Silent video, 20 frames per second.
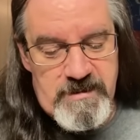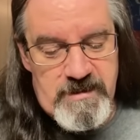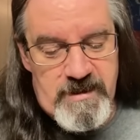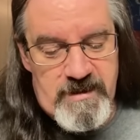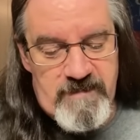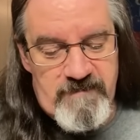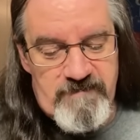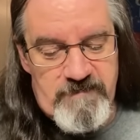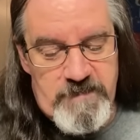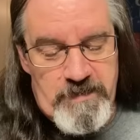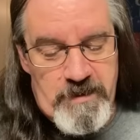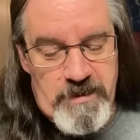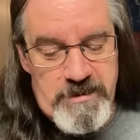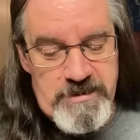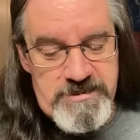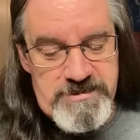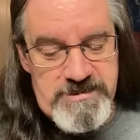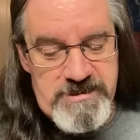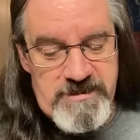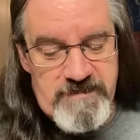of
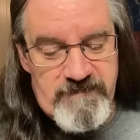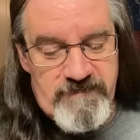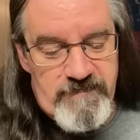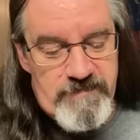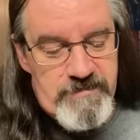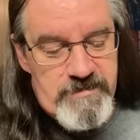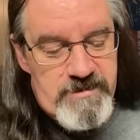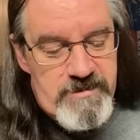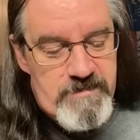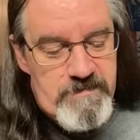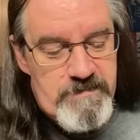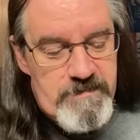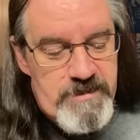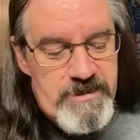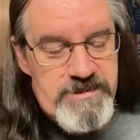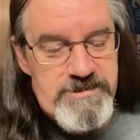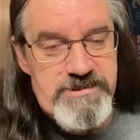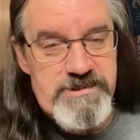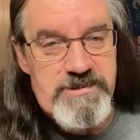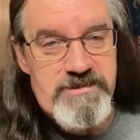punishing for the
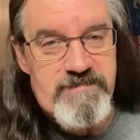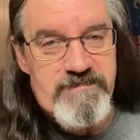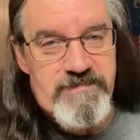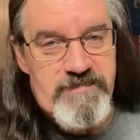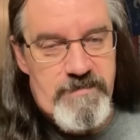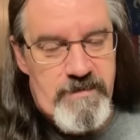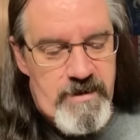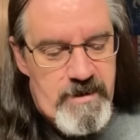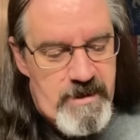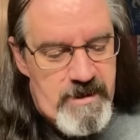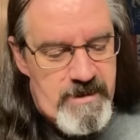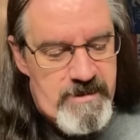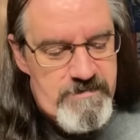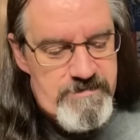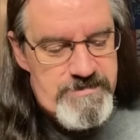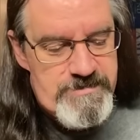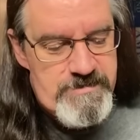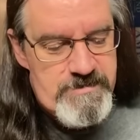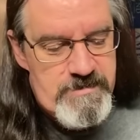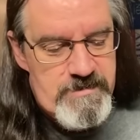commission of
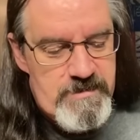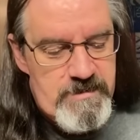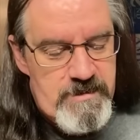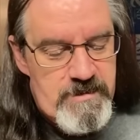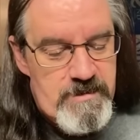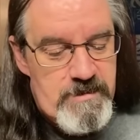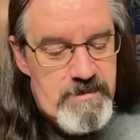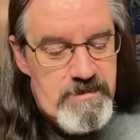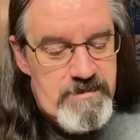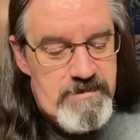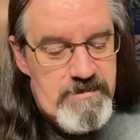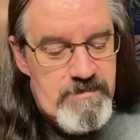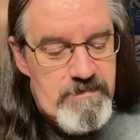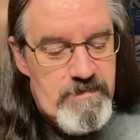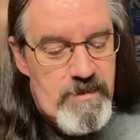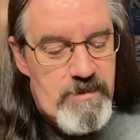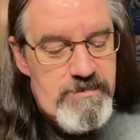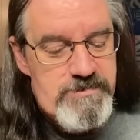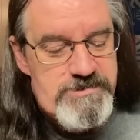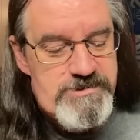crimes the
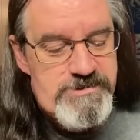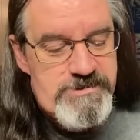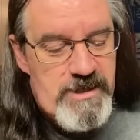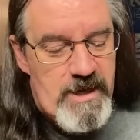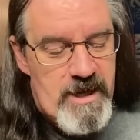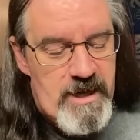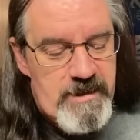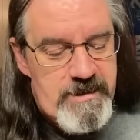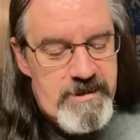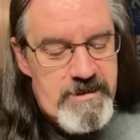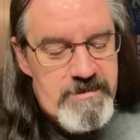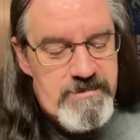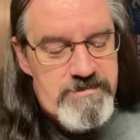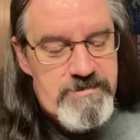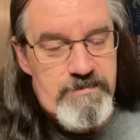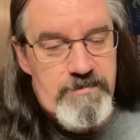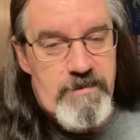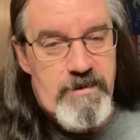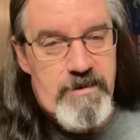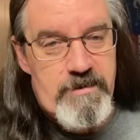most shocking
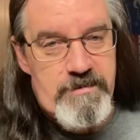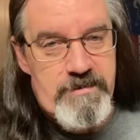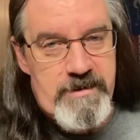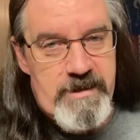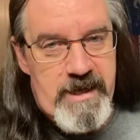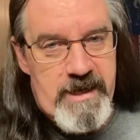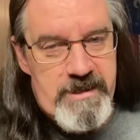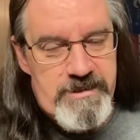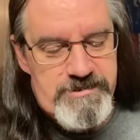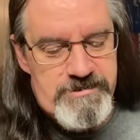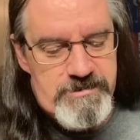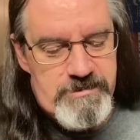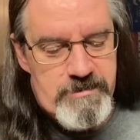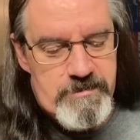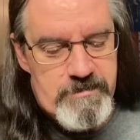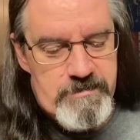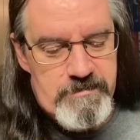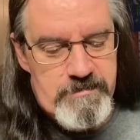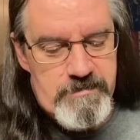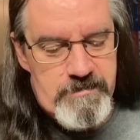to our
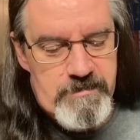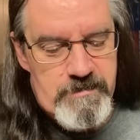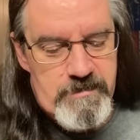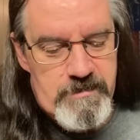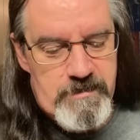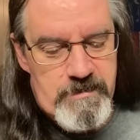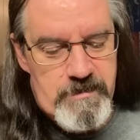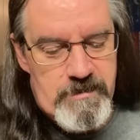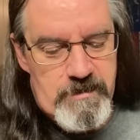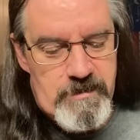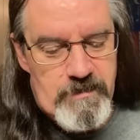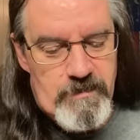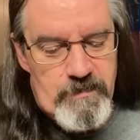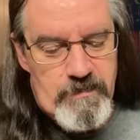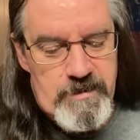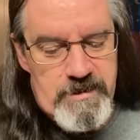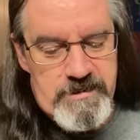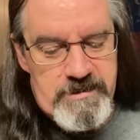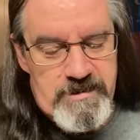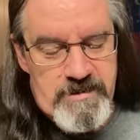nature
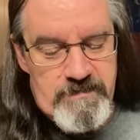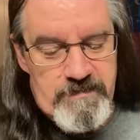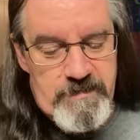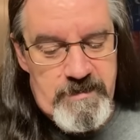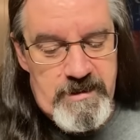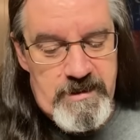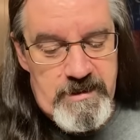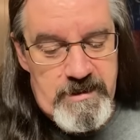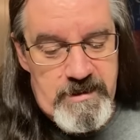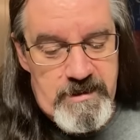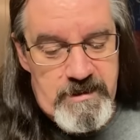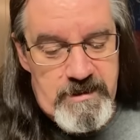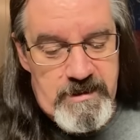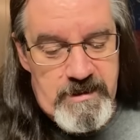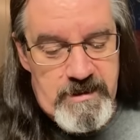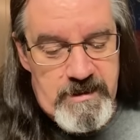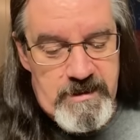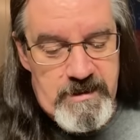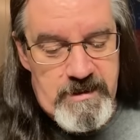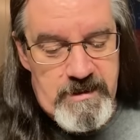when
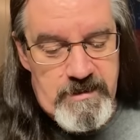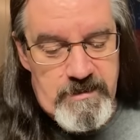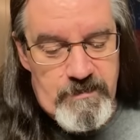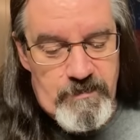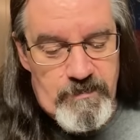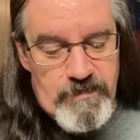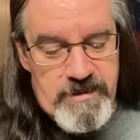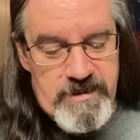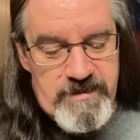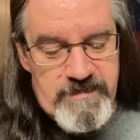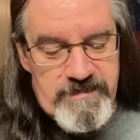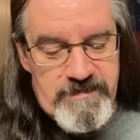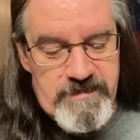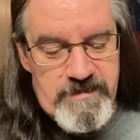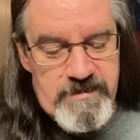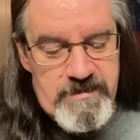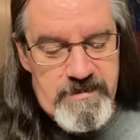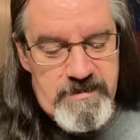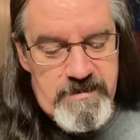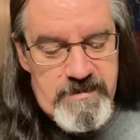committed with
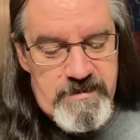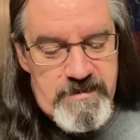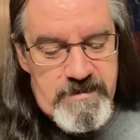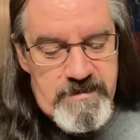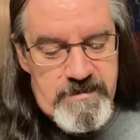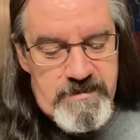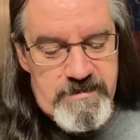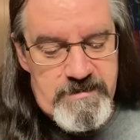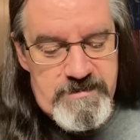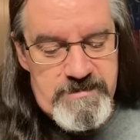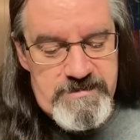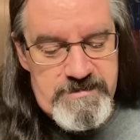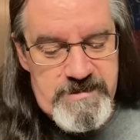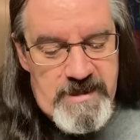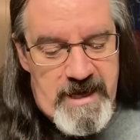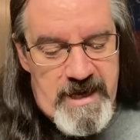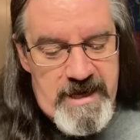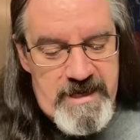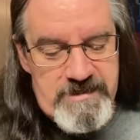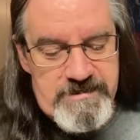
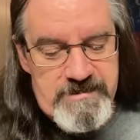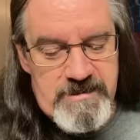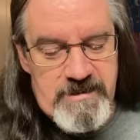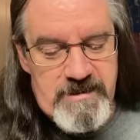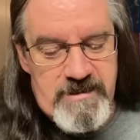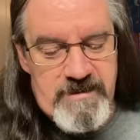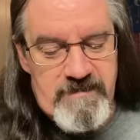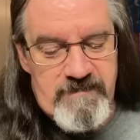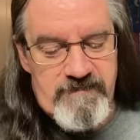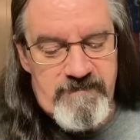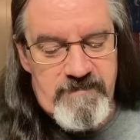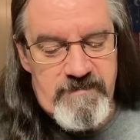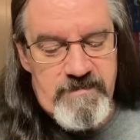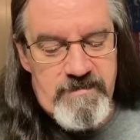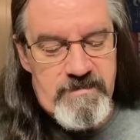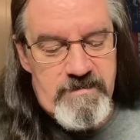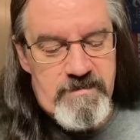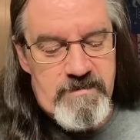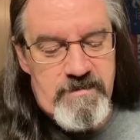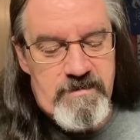sight of
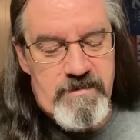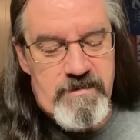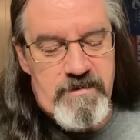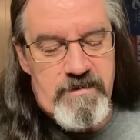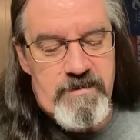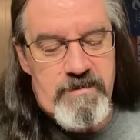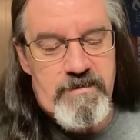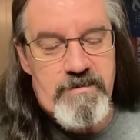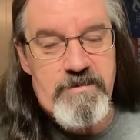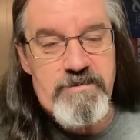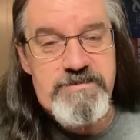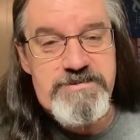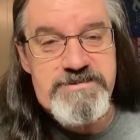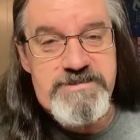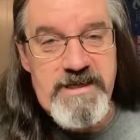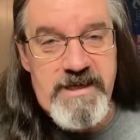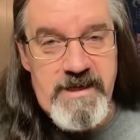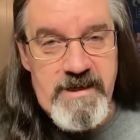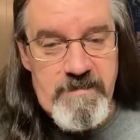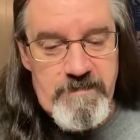her
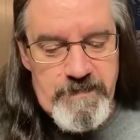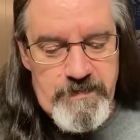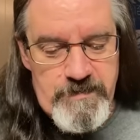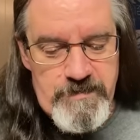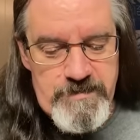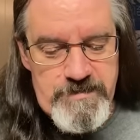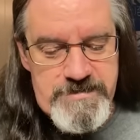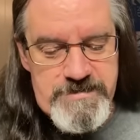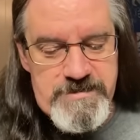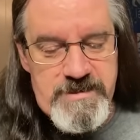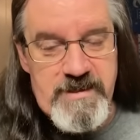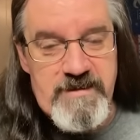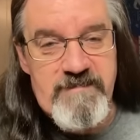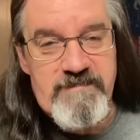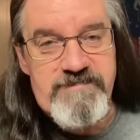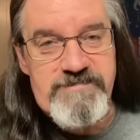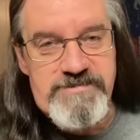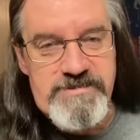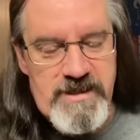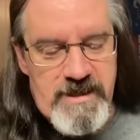temples
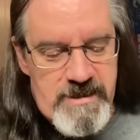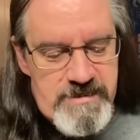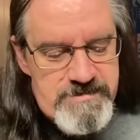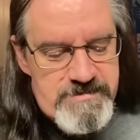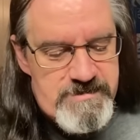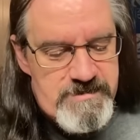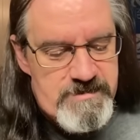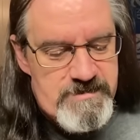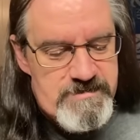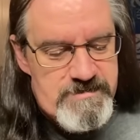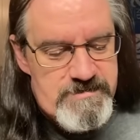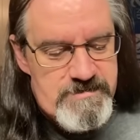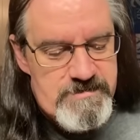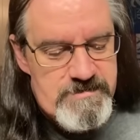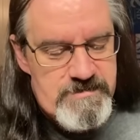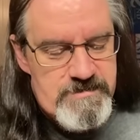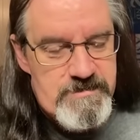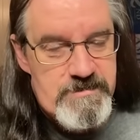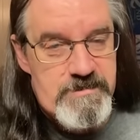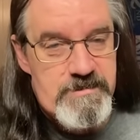of justice.
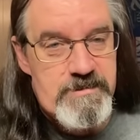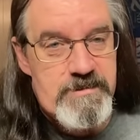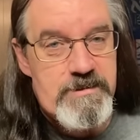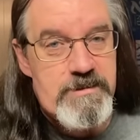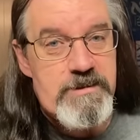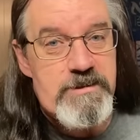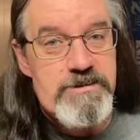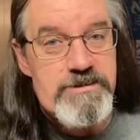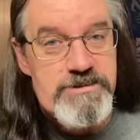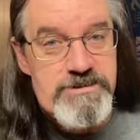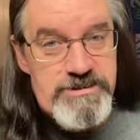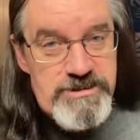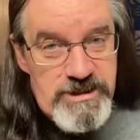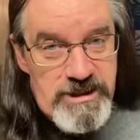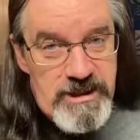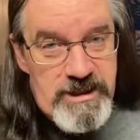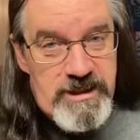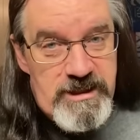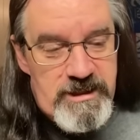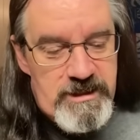
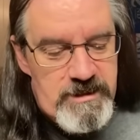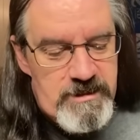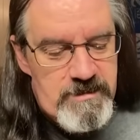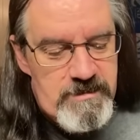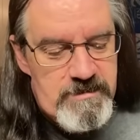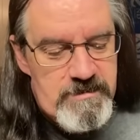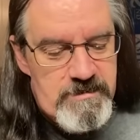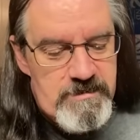She